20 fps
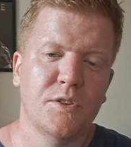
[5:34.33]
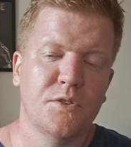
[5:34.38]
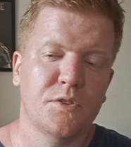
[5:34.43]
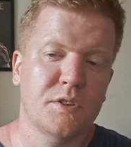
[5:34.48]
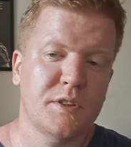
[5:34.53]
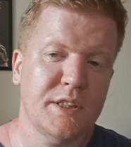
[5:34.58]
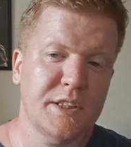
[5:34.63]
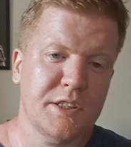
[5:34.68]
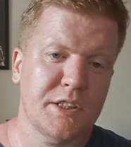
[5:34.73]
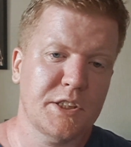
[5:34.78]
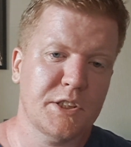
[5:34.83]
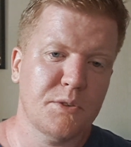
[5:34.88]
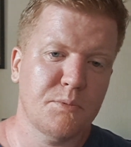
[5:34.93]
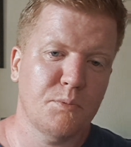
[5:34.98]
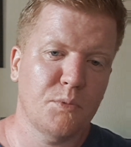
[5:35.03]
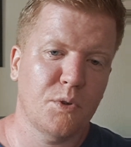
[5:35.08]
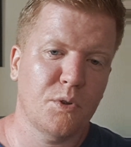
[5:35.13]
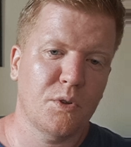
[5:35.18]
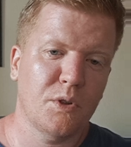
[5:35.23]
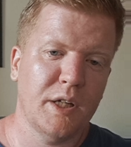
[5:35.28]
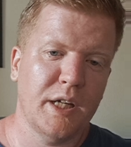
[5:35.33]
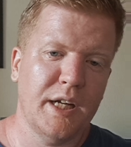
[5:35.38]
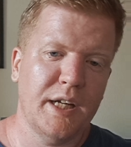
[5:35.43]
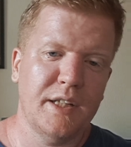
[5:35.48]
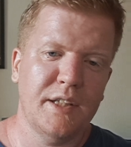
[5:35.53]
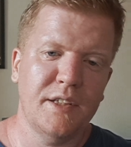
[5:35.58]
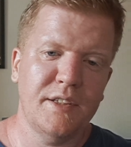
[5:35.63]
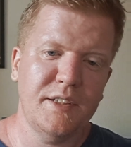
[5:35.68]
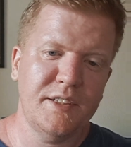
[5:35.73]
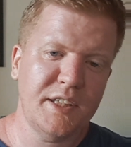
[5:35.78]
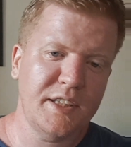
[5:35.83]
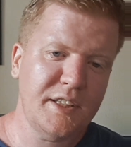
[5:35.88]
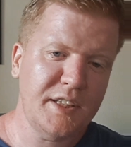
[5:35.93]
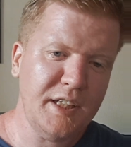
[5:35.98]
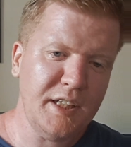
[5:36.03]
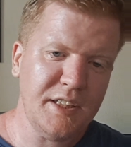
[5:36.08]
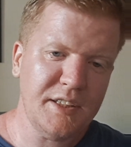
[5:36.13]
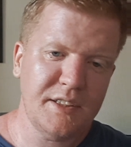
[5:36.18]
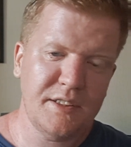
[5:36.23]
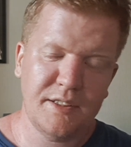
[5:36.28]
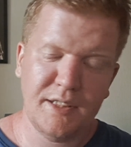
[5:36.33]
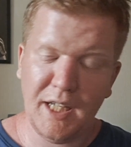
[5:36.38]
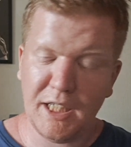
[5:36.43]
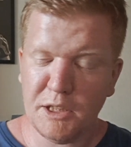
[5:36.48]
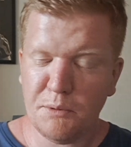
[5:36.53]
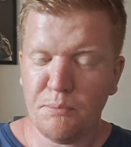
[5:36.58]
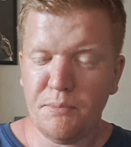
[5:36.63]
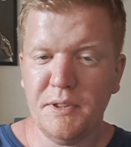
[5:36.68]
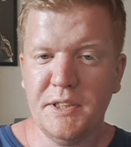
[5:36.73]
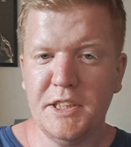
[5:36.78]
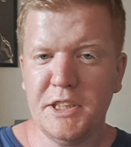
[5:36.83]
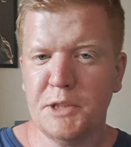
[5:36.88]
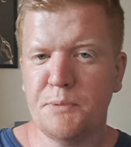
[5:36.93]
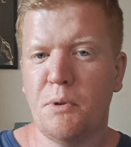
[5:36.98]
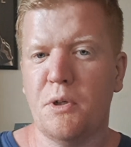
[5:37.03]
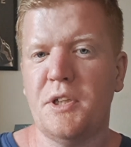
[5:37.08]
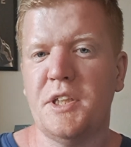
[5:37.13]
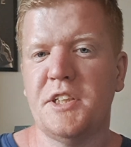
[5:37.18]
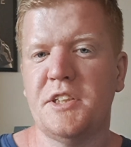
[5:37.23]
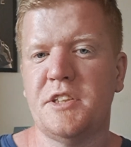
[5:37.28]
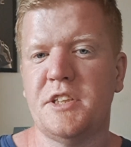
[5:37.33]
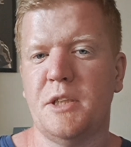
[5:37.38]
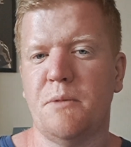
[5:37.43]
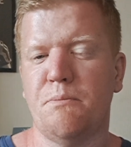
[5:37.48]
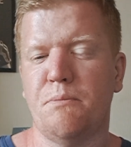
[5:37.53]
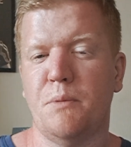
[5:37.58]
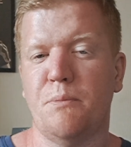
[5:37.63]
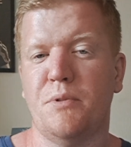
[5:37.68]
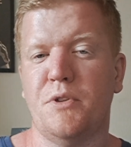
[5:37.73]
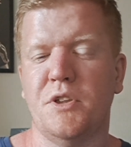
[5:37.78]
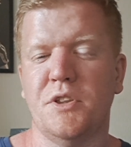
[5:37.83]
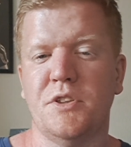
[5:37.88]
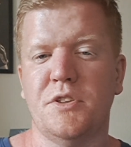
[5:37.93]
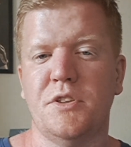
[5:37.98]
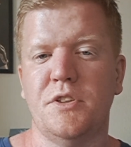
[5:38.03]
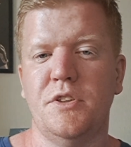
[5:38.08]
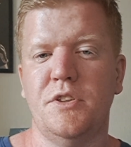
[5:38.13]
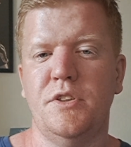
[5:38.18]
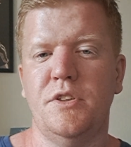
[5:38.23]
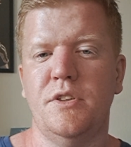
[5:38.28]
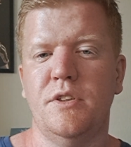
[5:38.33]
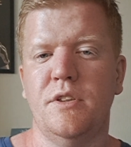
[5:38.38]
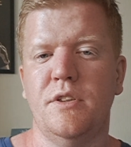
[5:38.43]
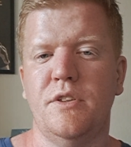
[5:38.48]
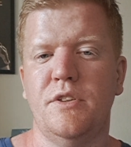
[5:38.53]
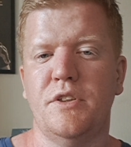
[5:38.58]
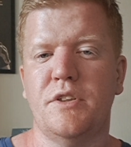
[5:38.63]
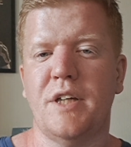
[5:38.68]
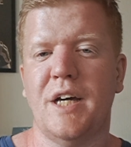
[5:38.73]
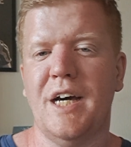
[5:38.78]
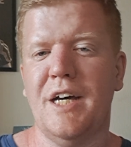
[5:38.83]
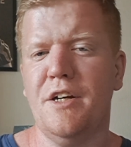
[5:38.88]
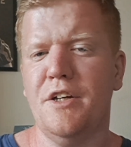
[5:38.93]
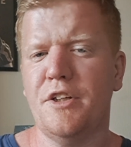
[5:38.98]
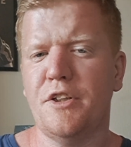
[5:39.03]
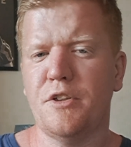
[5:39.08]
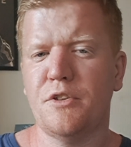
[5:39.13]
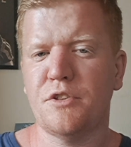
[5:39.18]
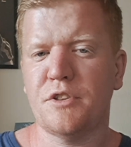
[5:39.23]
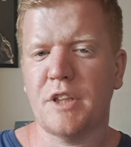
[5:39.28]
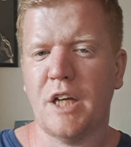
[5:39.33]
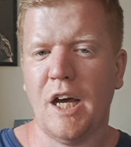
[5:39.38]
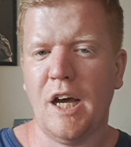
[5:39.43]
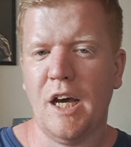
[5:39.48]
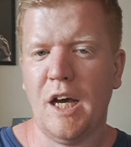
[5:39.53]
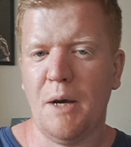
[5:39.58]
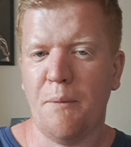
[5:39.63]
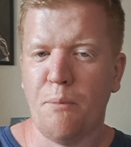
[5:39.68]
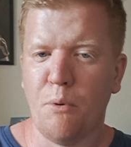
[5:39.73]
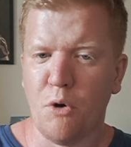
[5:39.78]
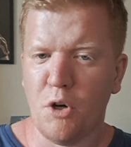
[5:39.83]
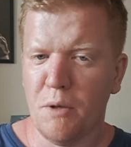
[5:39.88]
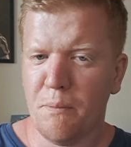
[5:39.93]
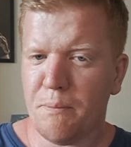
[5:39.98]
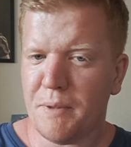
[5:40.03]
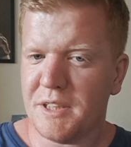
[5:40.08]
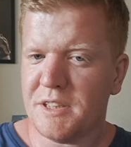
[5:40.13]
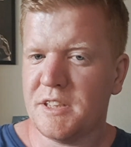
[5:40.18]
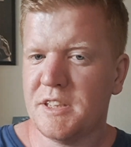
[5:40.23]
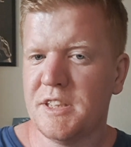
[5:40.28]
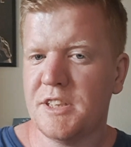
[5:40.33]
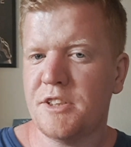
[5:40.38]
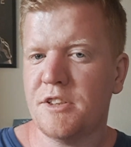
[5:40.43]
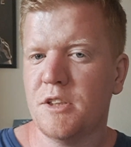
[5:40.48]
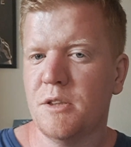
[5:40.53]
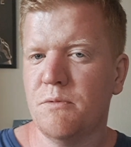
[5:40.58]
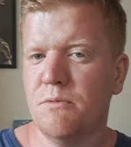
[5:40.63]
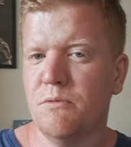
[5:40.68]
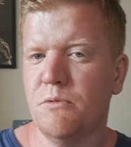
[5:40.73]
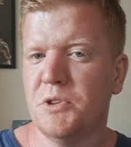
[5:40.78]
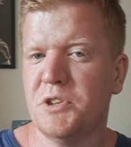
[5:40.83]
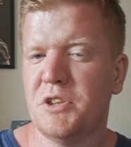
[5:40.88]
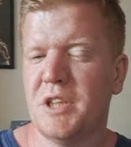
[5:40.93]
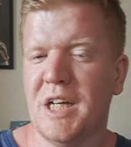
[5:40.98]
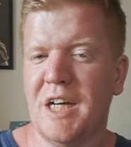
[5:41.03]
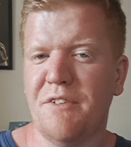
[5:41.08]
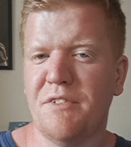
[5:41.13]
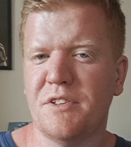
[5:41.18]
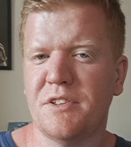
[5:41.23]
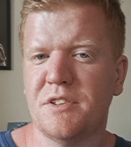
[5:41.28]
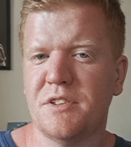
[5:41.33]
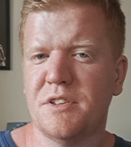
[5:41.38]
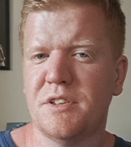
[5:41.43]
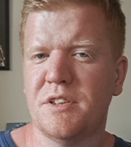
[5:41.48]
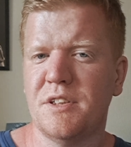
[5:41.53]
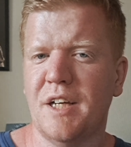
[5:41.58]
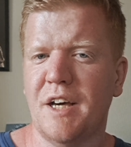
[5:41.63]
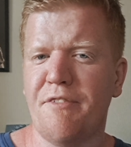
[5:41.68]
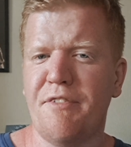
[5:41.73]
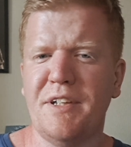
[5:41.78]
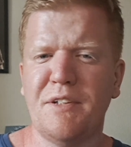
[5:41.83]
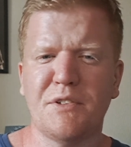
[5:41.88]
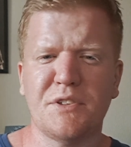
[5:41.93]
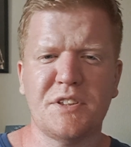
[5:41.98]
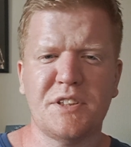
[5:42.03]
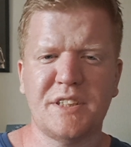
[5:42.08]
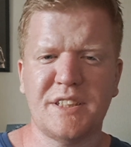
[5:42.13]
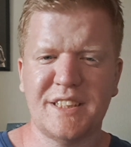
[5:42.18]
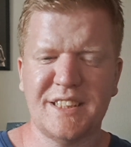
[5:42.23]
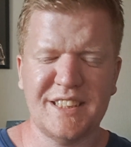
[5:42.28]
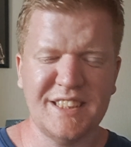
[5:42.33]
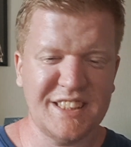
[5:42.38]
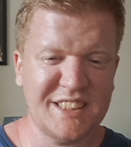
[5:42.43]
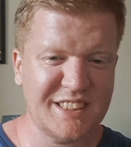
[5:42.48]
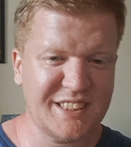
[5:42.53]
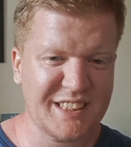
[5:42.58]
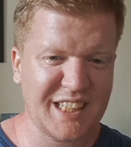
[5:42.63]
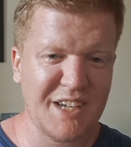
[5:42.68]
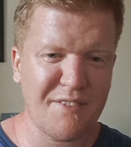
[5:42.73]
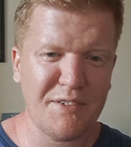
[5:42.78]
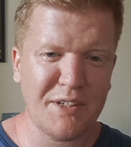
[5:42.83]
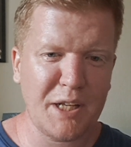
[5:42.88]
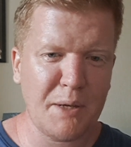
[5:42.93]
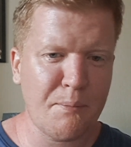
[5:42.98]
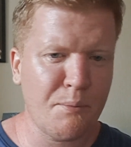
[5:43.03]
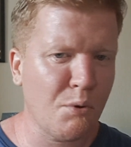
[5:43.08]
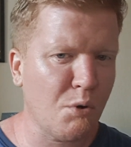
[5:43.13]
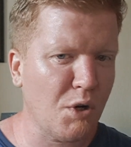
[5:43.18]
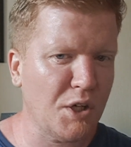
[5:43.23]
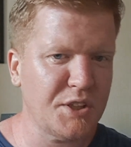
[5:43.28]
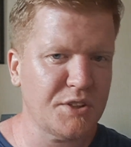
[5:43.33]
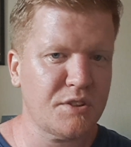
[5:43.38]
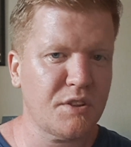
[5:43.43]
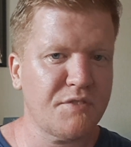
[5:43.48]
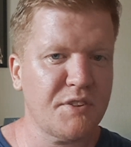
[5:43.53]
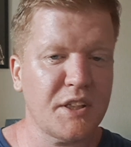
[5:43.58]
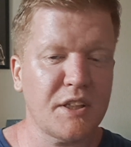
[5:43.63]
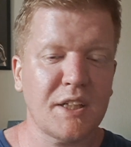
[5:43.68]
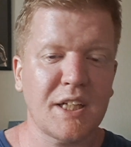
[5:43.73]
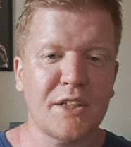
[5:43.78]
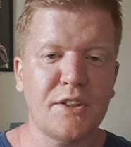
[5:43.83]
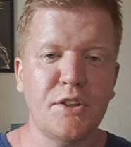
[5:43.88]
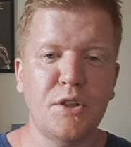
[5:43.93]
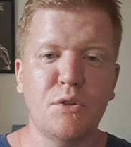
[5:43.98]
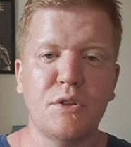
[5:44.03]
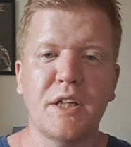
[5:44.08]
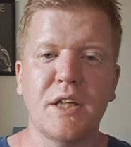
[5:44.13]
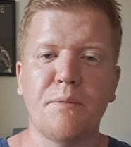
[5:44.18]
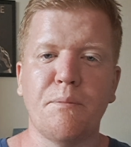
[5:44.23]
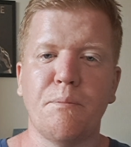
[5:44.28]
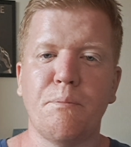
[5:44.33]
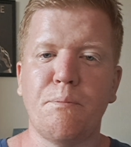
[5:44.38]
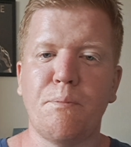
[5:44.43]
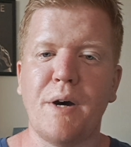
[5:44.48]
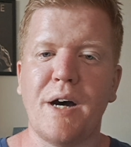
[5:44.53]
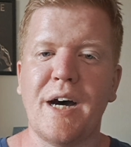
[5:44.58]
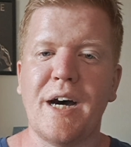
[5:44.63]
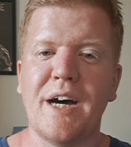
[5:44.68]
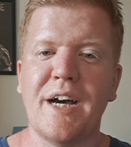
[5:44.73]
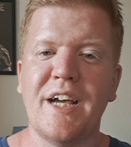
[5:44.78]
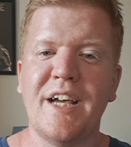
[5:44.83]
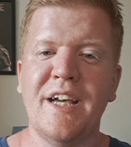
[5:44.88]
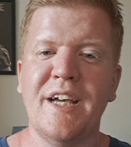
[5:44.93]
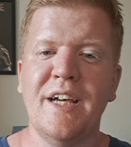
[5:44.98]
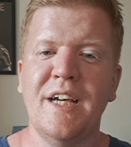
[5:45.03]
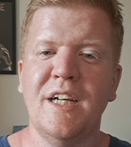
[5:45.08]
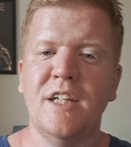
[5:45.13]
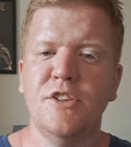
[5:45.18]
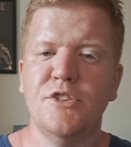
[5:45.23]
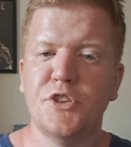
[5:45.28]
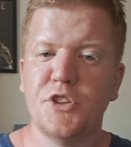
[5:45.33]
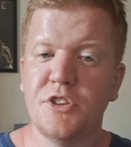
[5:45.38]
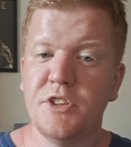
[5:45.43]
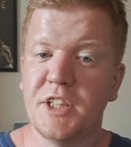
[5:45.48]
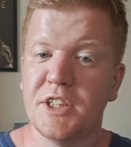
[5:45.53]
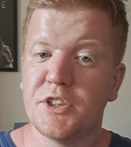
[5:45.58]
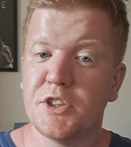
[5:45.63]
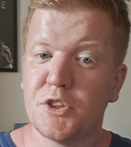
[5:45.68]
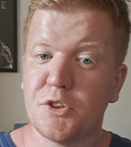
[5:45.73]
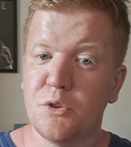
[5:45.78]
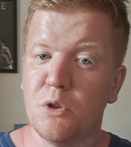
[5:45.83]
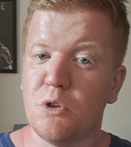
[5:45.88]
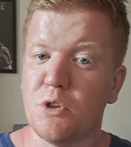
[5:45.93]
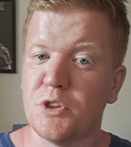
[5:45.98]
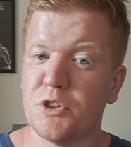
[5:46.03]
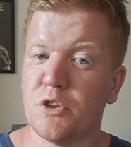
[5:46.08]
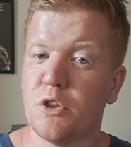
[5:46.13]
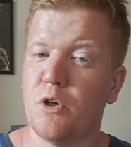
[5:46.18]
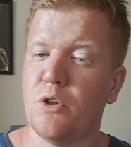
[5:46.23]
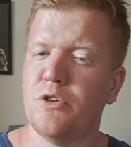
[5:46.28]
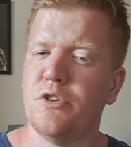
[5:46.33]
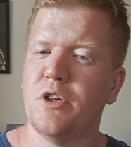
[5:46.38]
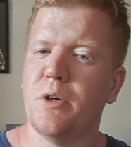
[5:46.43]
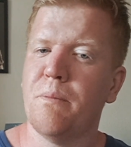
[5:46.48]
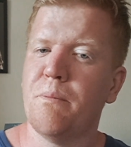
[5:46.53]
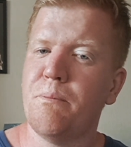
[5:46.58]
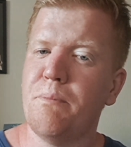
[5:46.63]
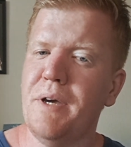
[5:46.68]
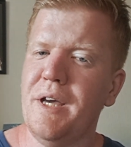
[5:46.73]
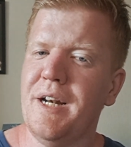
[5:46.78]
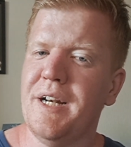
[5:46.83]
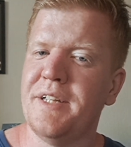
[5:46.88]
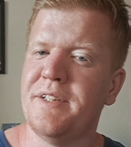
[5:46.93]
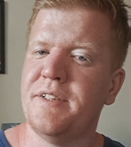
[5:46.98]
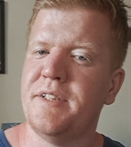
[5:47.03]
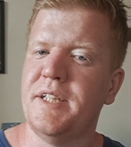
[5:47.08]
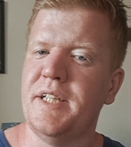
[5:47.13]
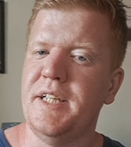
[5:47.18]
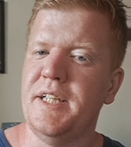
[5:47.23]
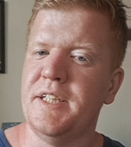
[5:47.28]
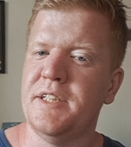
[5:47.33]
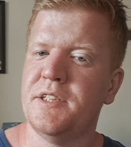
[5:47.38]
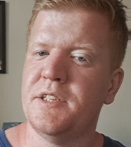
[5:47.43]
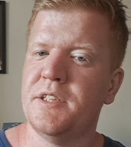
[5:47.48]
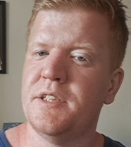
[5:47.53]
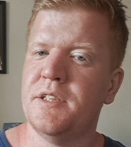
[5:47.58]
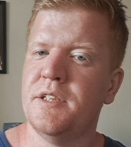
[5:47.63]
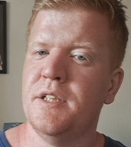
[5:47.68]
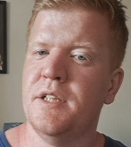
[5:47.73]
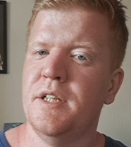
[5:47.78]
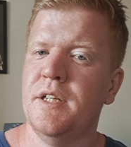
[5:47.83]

So this is more, and in D&D, this part is simple, because you can either use a point-buy system, which you have I think it was 70 points, something like you can buy the scores on your abilities,